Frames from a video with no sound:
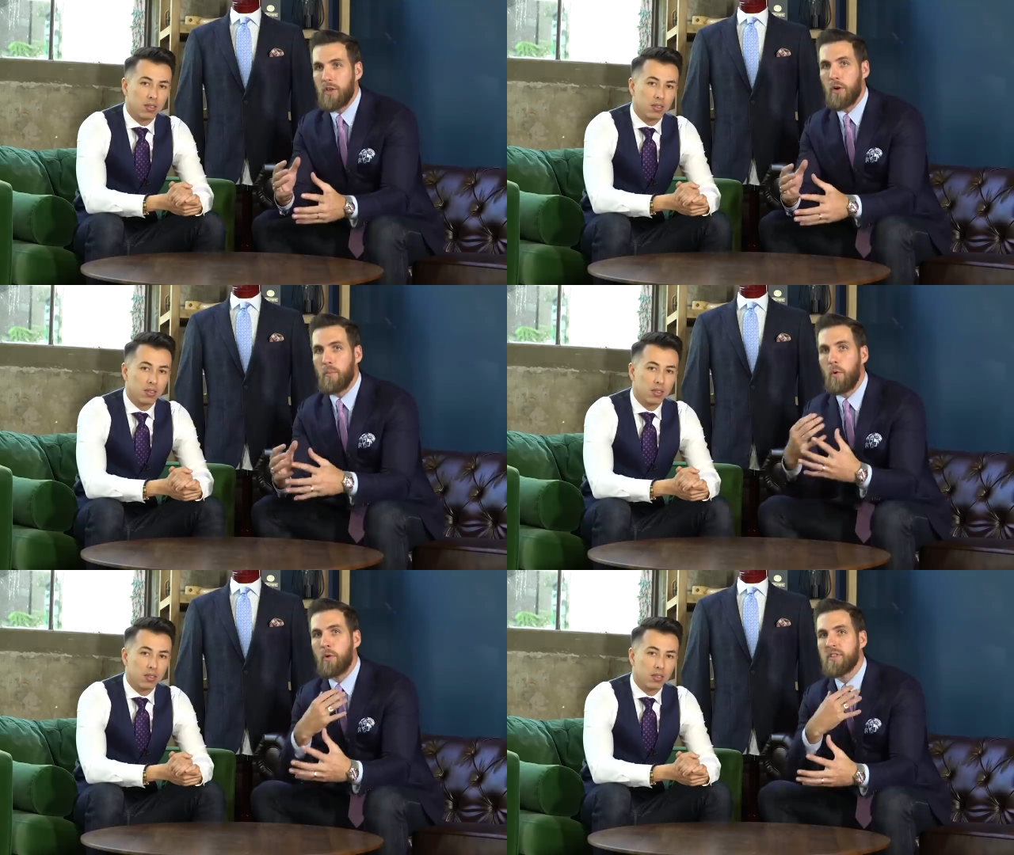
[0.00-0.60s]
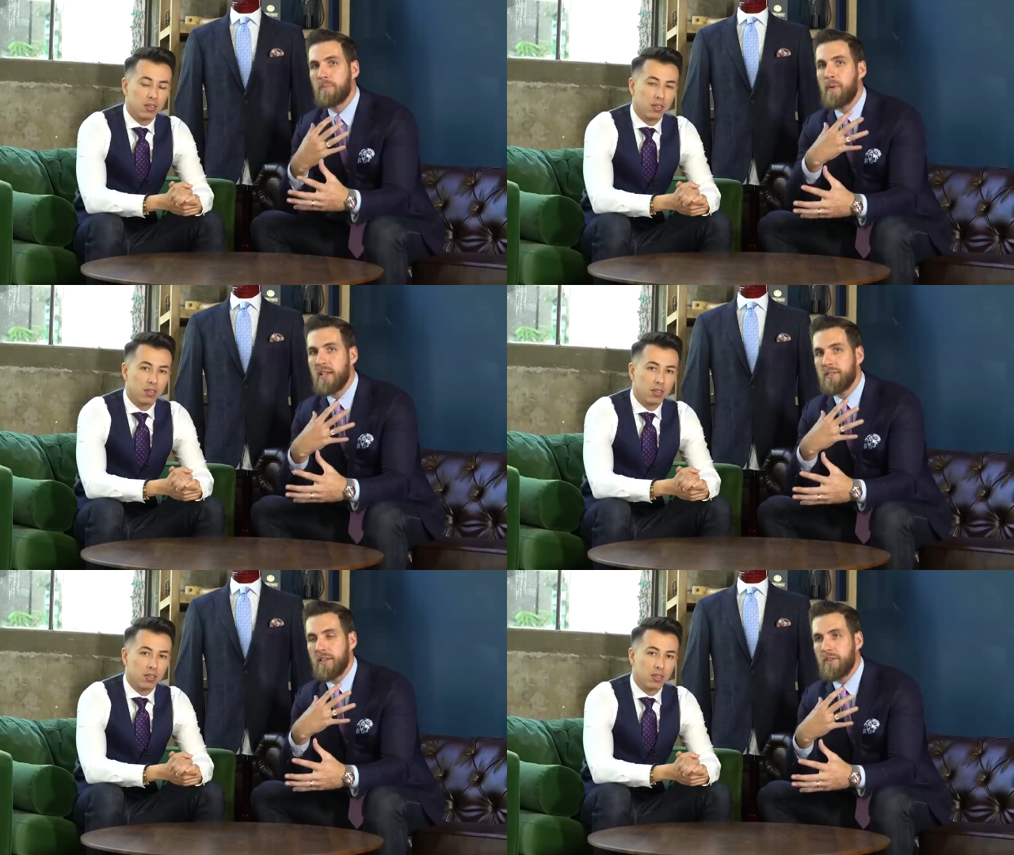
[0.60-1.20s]
Speaker 1: you know, more
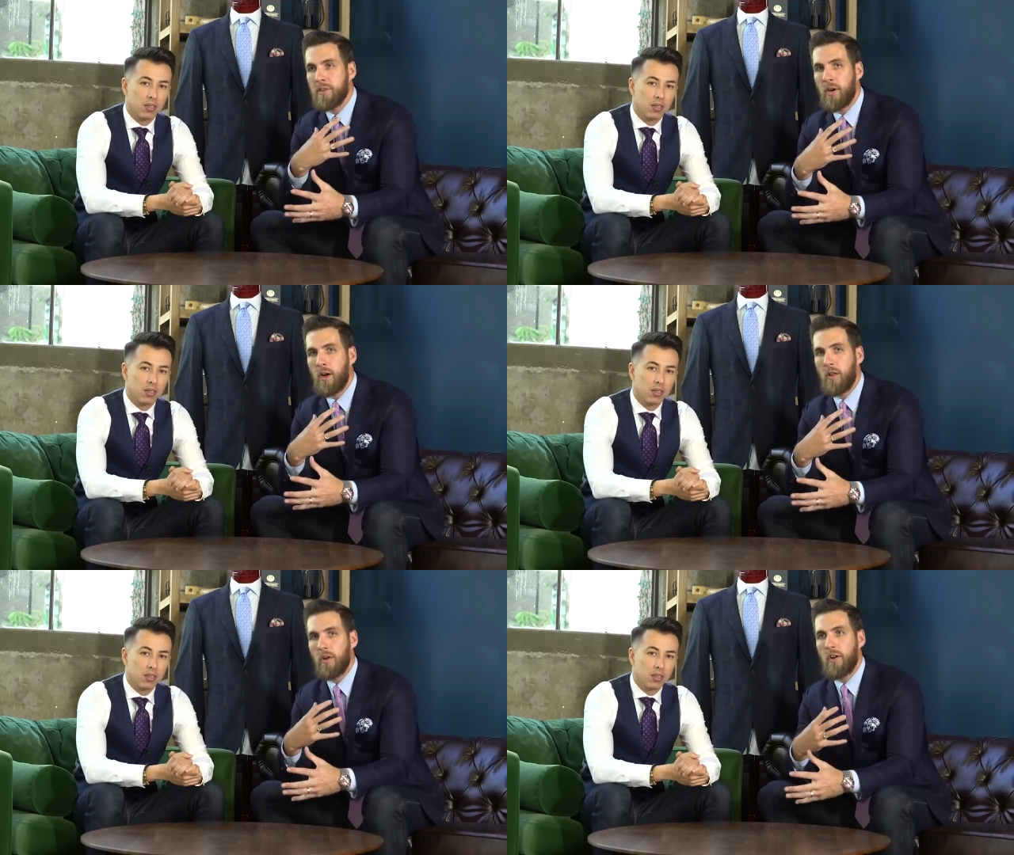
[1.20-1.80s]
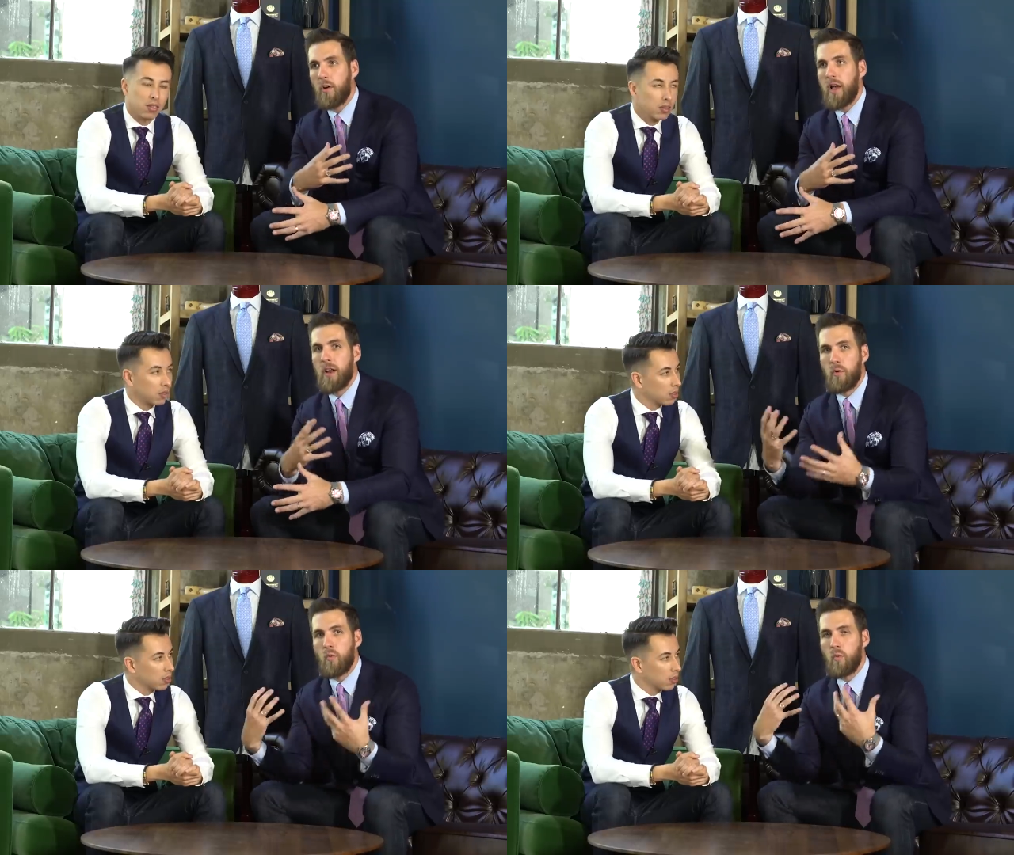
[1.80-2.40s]
space in your collar and
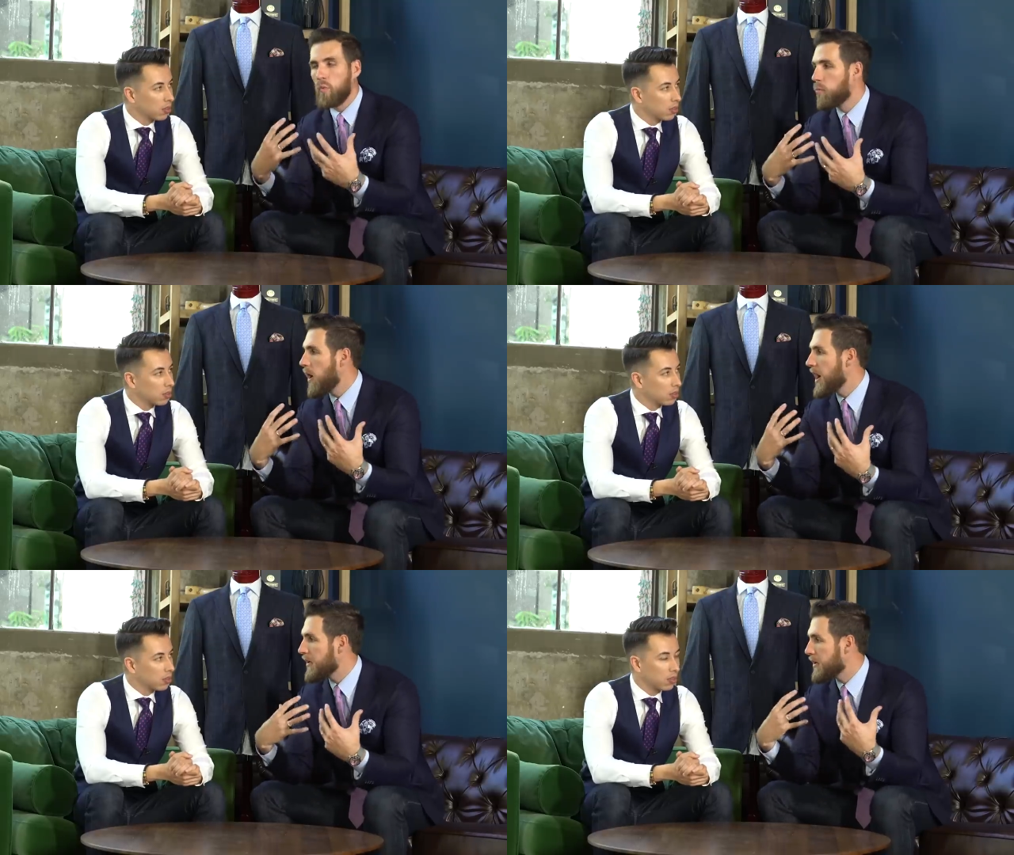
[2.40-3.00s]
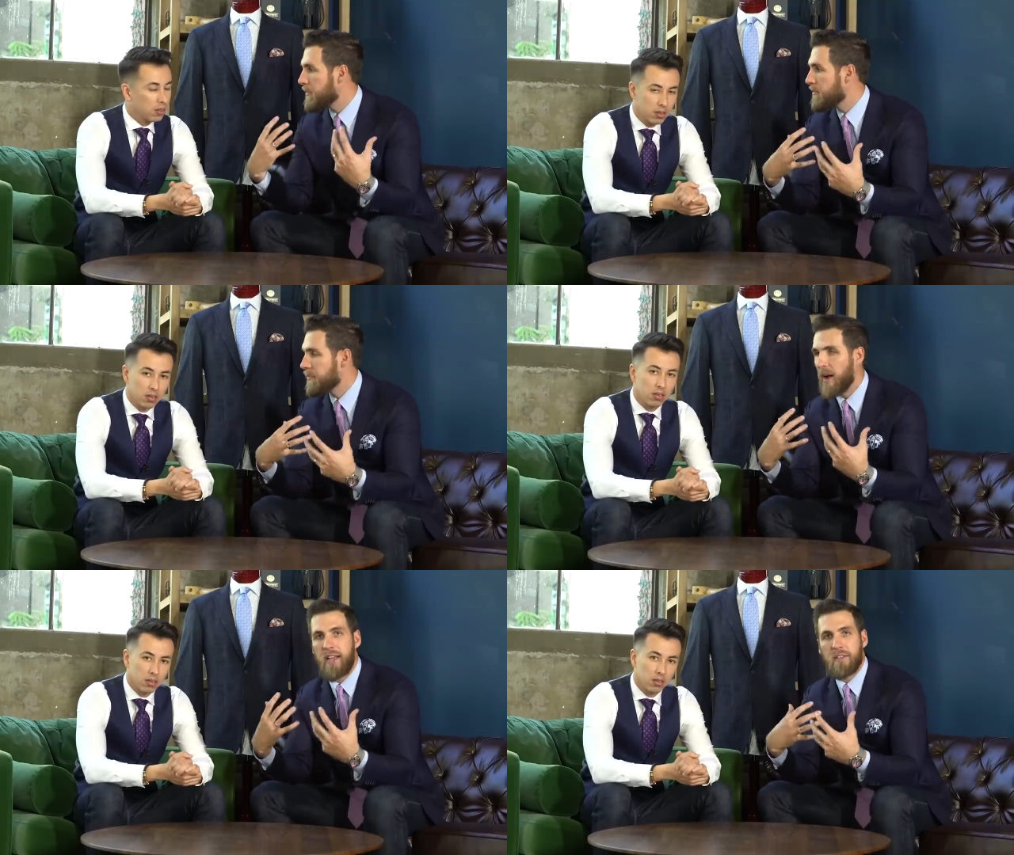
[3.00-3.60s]
a wider,
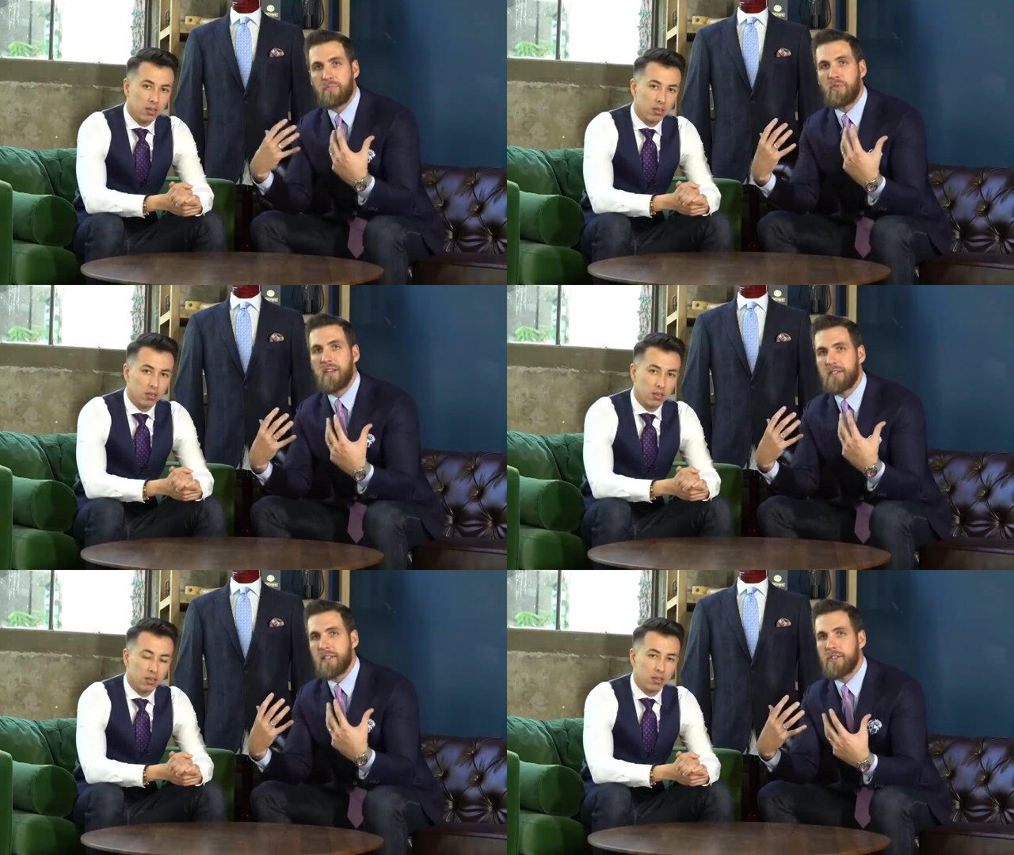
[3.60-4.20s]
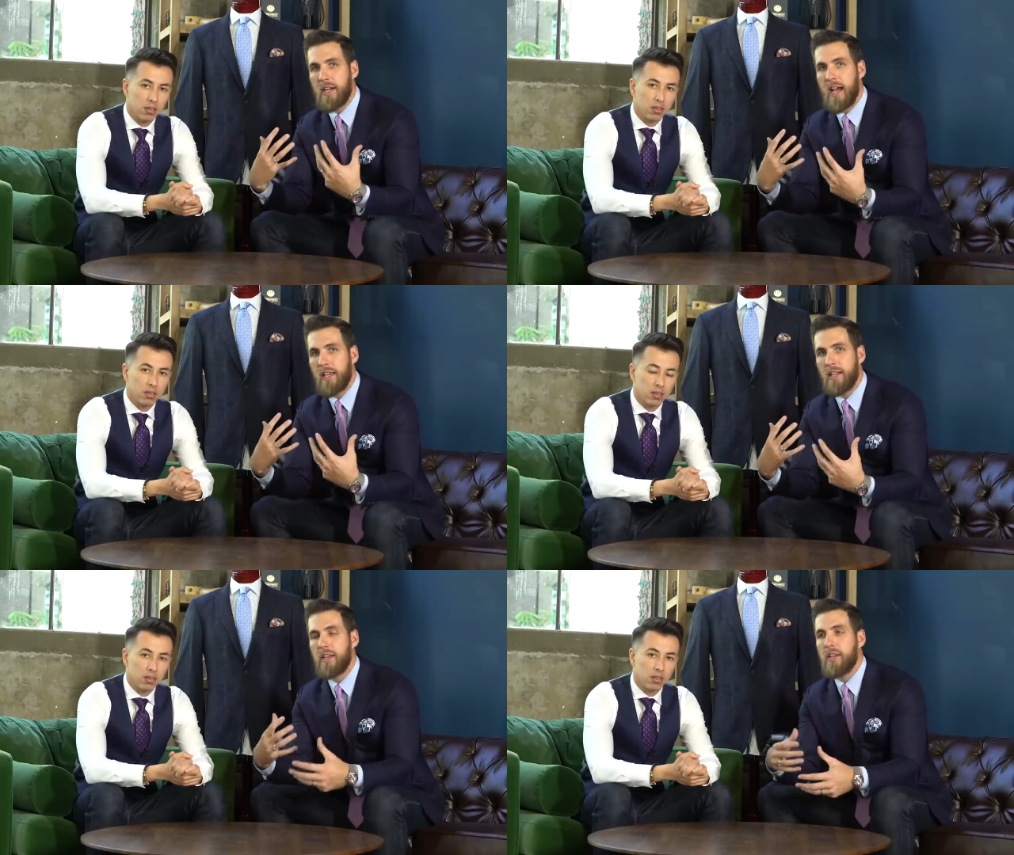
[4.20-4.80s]
I guess, breasted
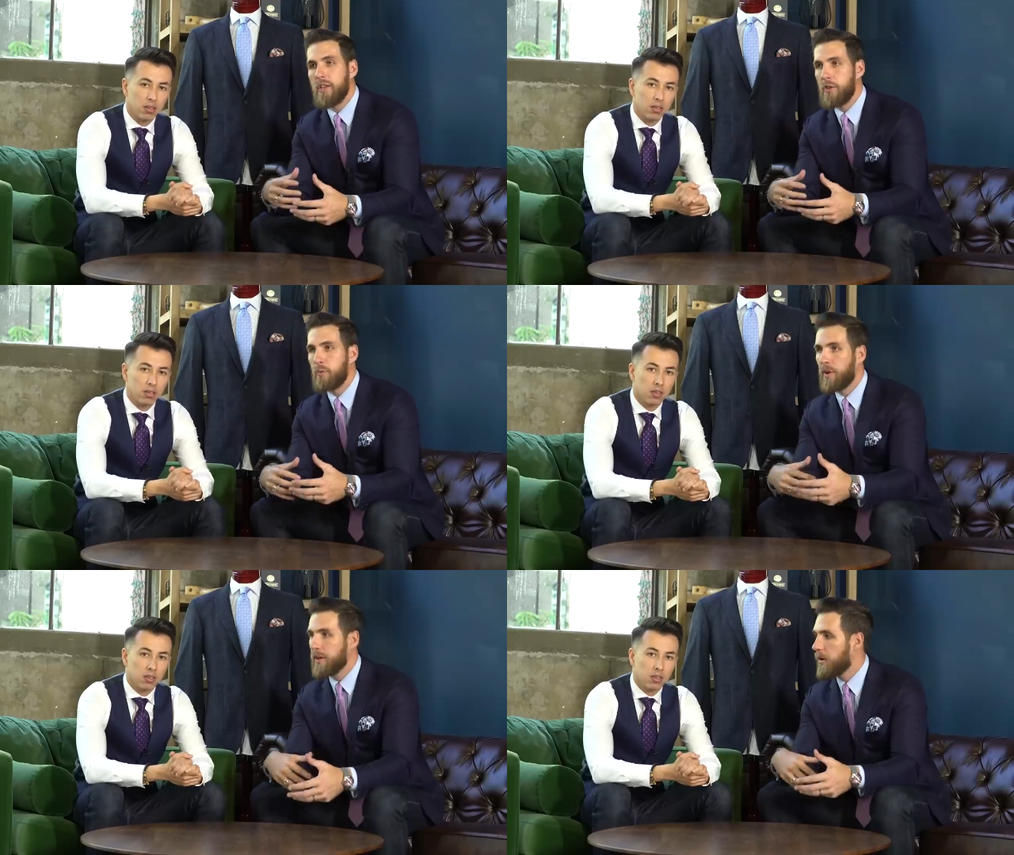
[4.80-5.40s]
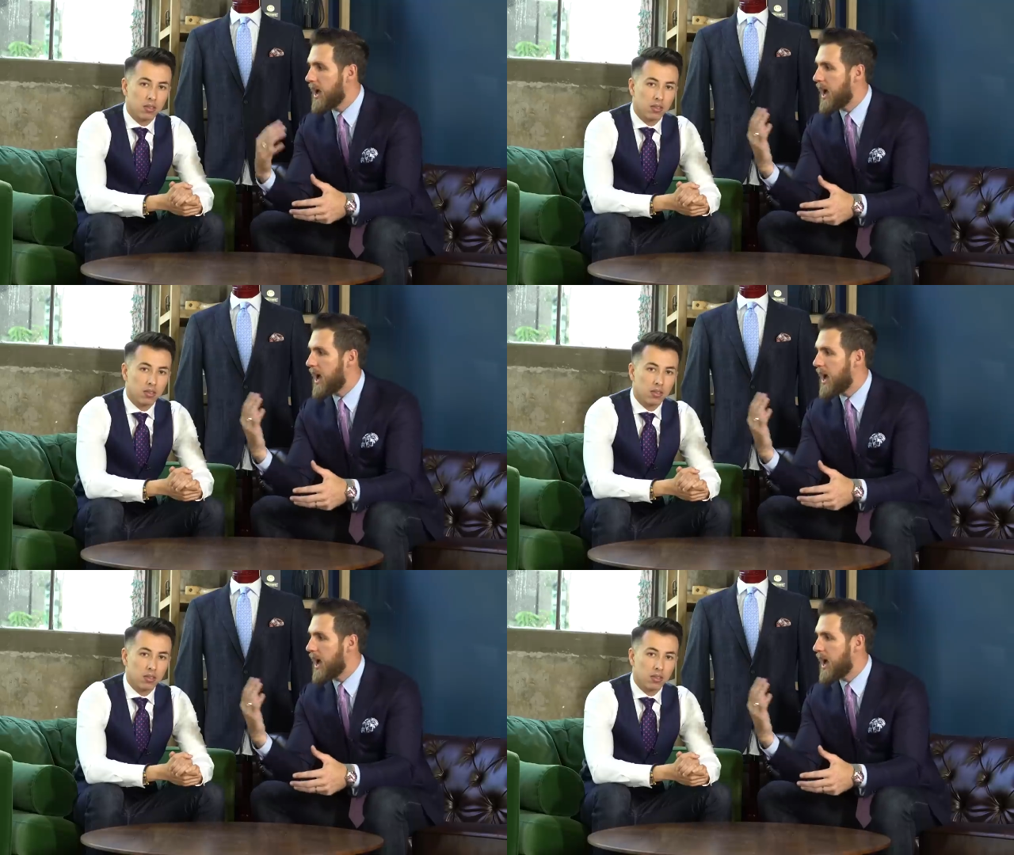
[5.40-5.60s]
jacket, you want to go